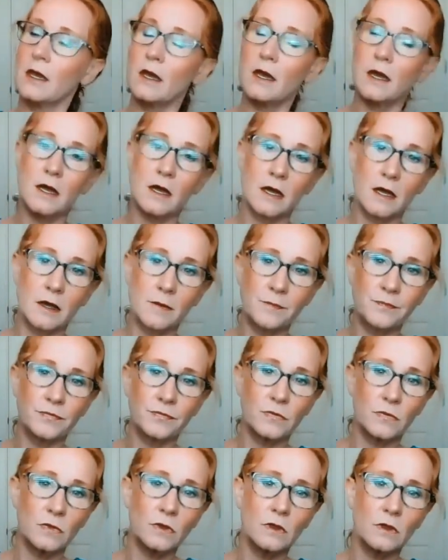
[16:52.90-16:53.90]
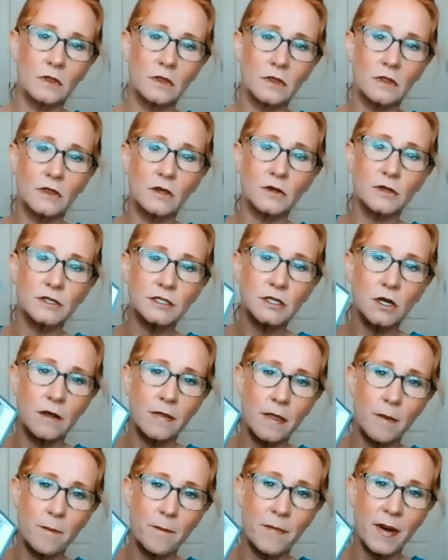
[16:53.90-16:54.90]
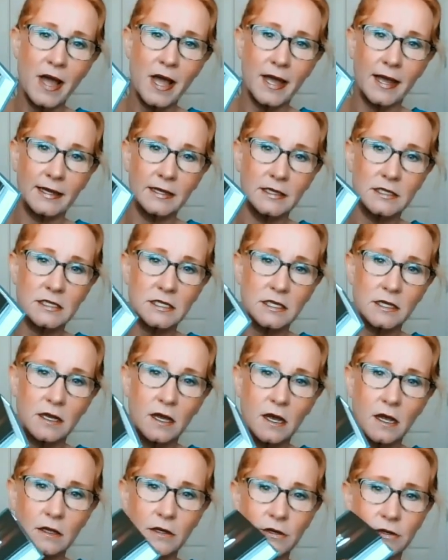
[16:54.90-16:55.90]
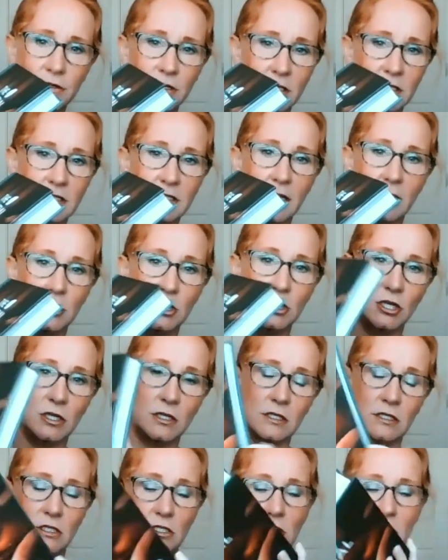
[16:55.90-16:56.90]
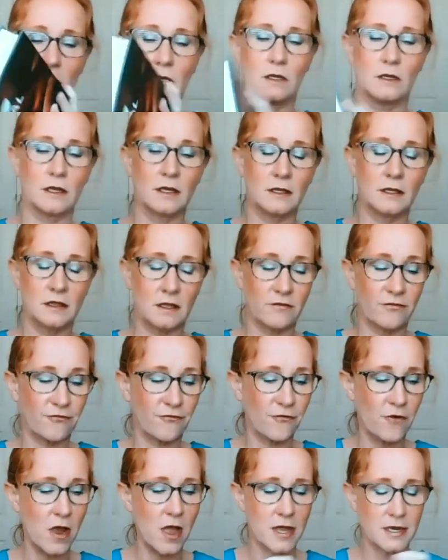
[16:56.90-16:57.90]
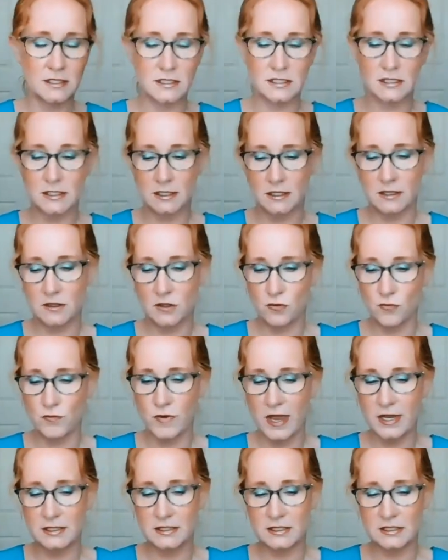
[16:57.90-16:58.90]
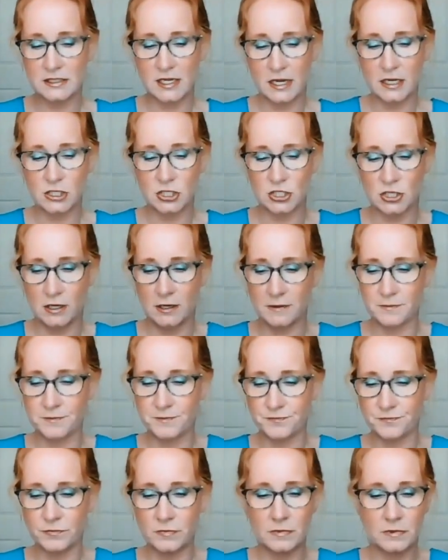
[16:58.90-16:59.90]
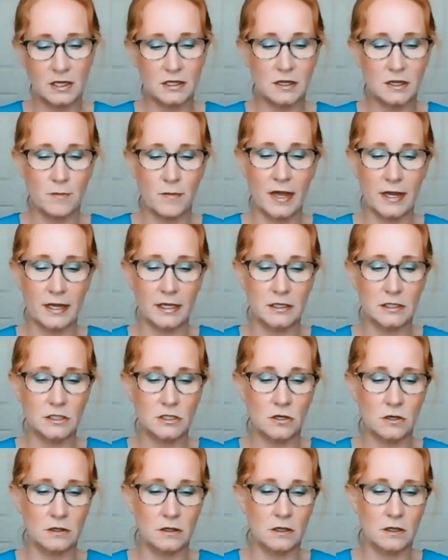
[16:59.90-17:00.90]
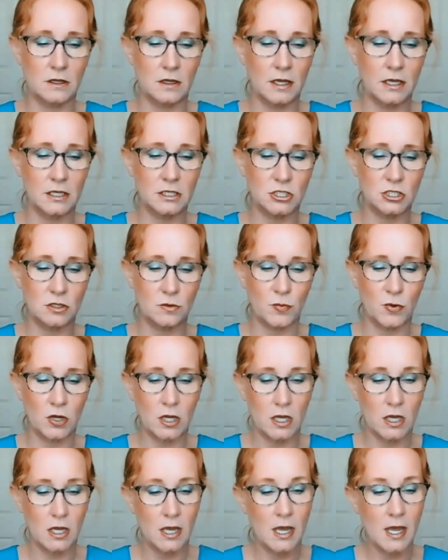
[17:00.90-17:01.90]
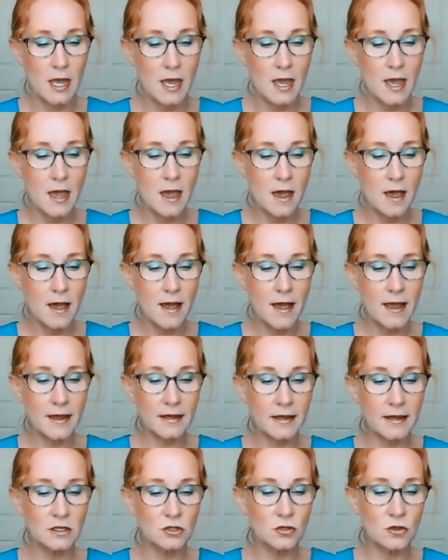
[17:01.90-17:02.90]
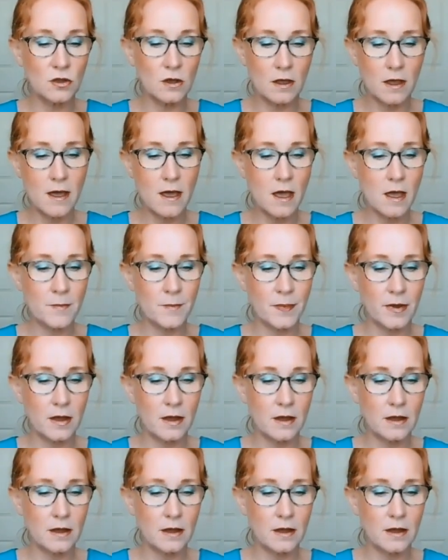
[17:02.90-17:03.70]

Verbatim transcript: Um, there's on the bind colored sections. At the front, the red section, not the bind, on the edge of the book, I can look up